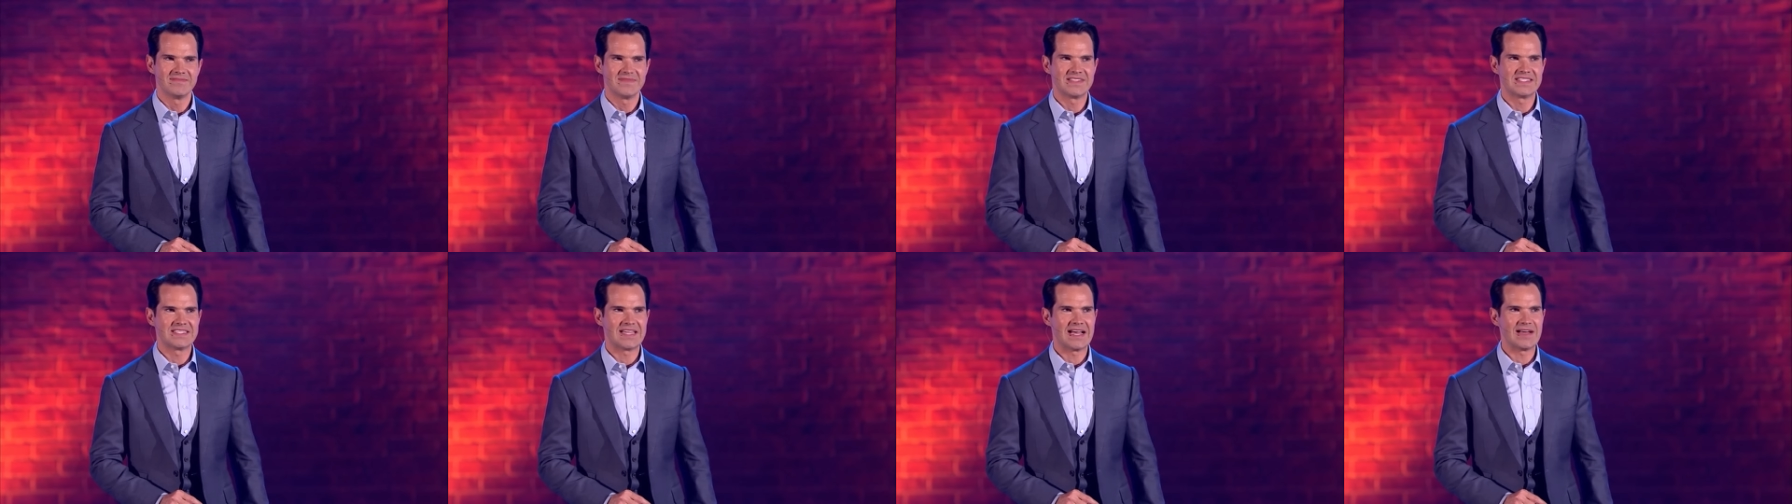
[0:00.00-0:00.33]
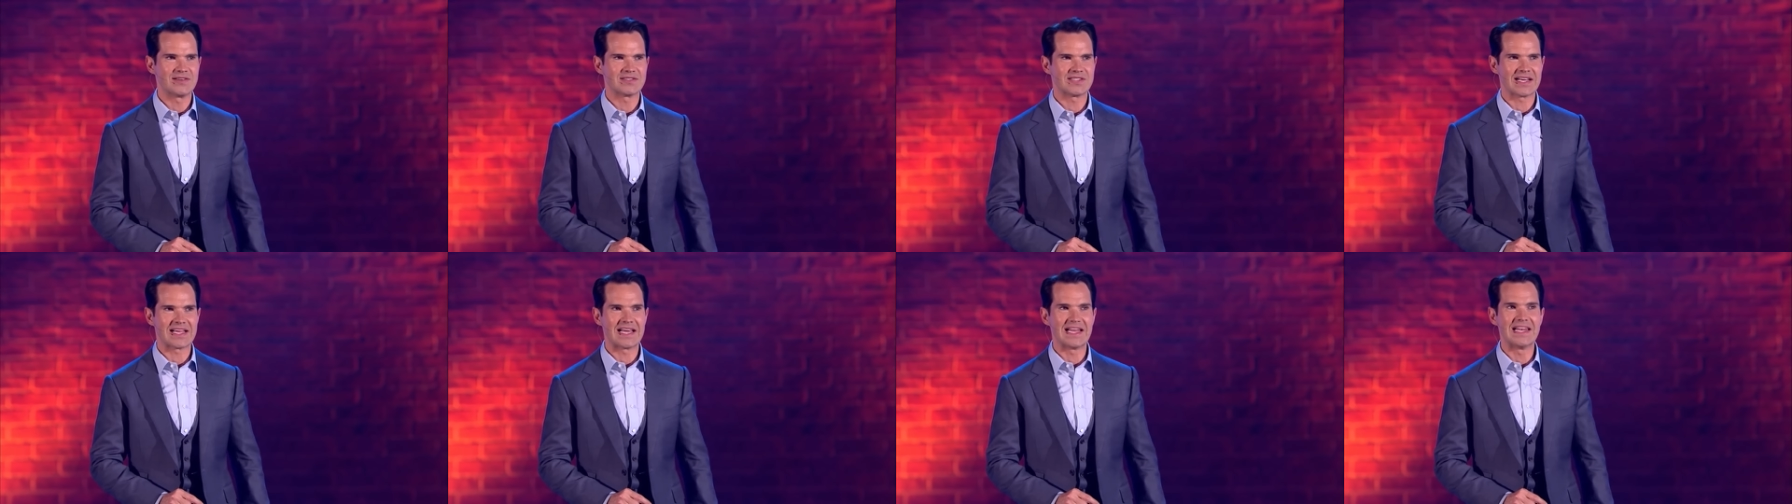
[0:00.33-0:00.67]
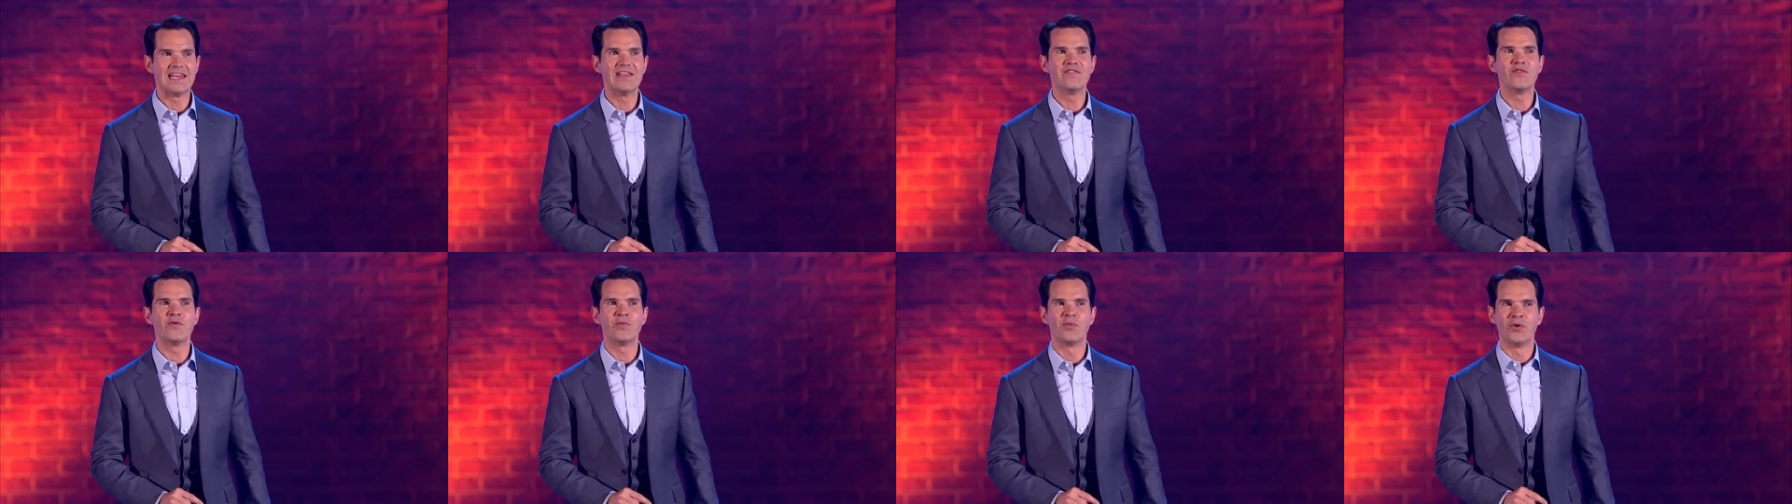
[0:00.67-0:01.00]
Sounds like a
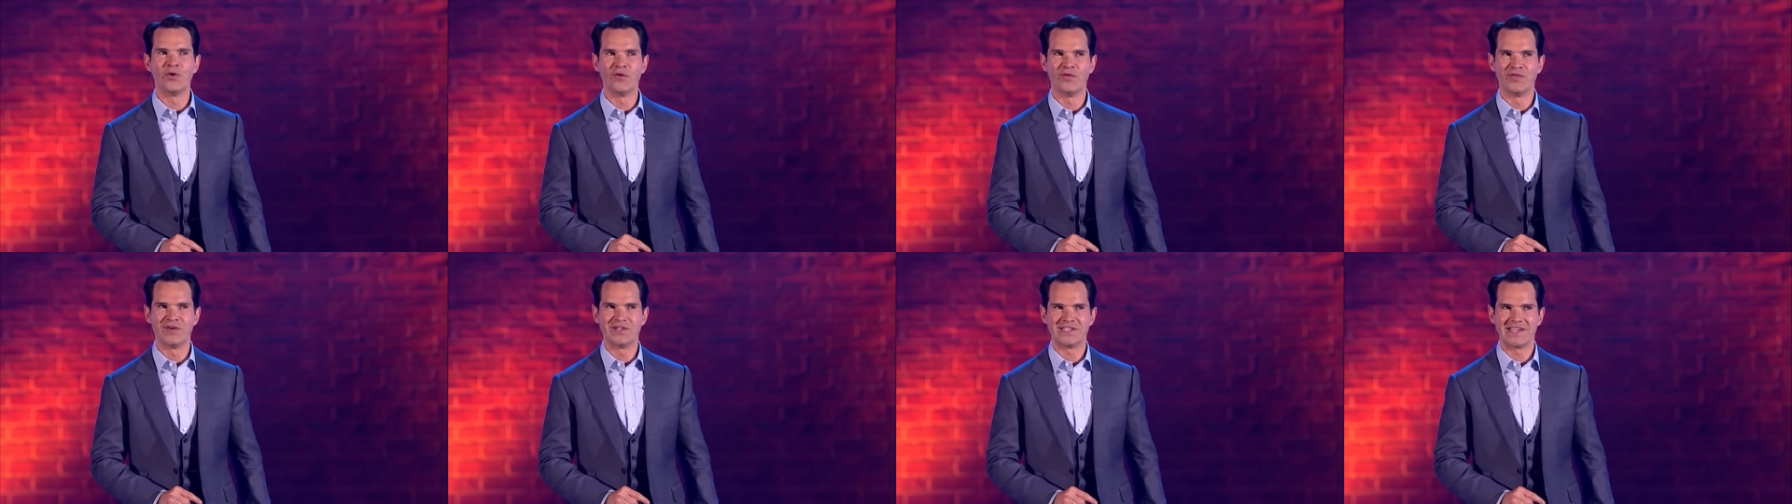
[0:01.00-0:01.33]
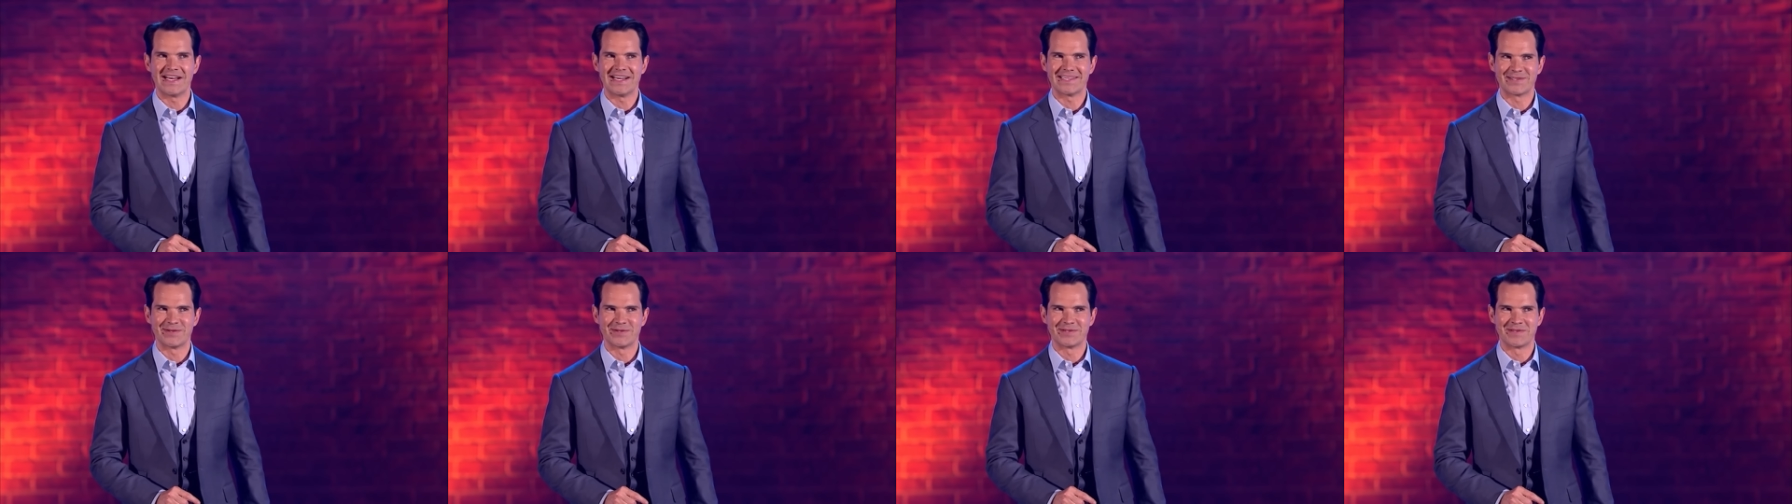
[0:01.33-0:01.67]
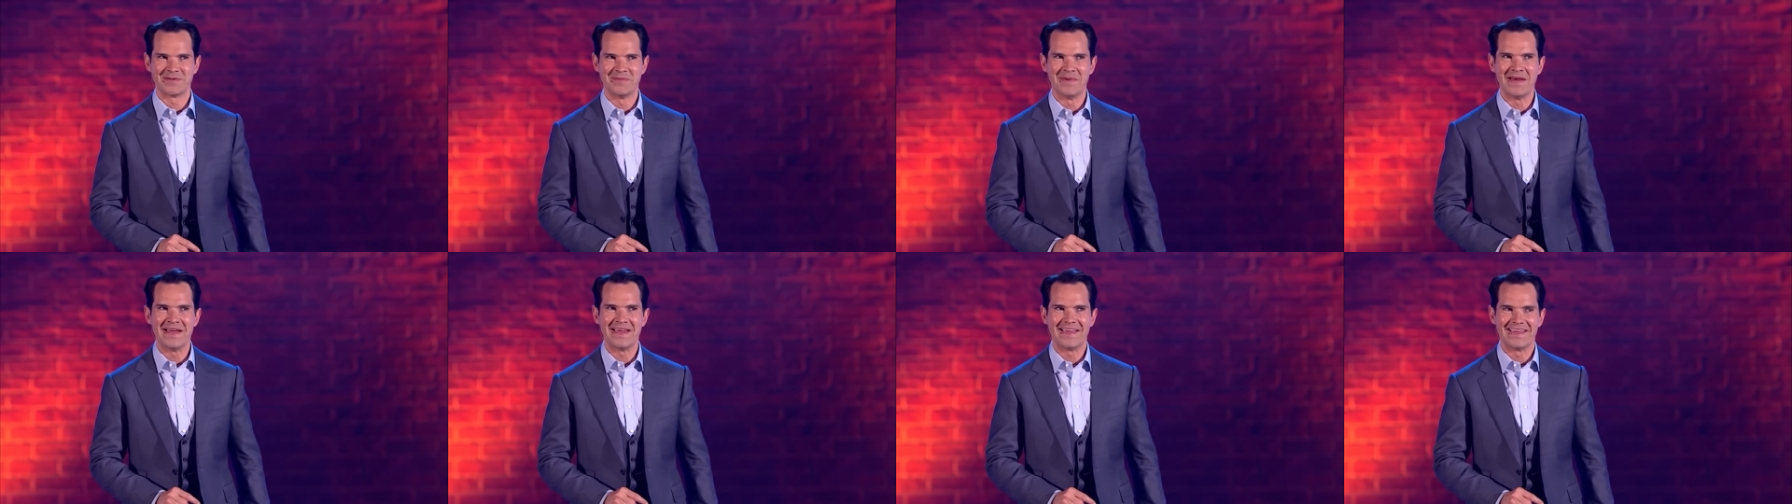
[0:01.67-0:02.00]
Liverpool for vajazzle
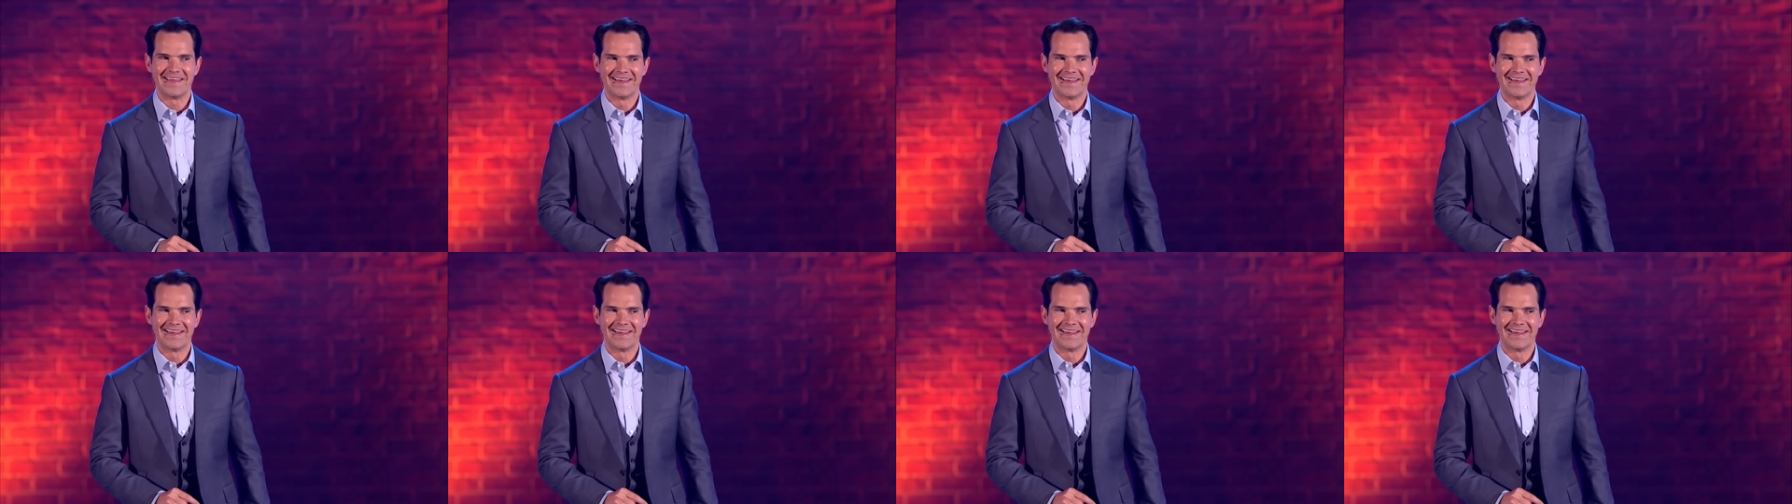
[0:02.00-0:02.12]
to me.